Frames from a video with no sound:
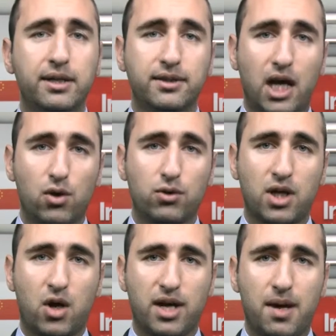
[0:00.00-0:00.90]
download
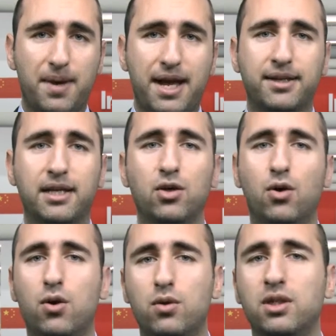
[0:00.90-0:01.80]
our app and get
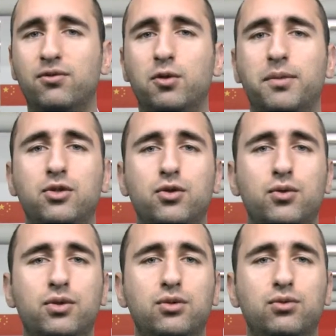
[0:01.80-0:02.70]
all the information
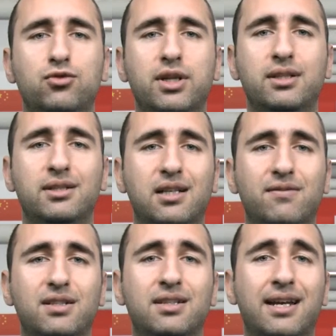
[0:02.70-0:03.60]
you need to trade
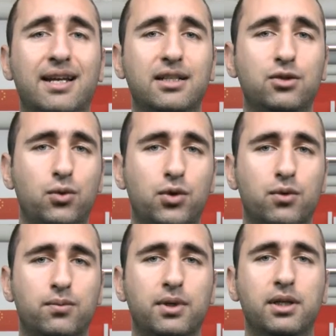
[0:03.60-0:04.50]
delivered directly to you.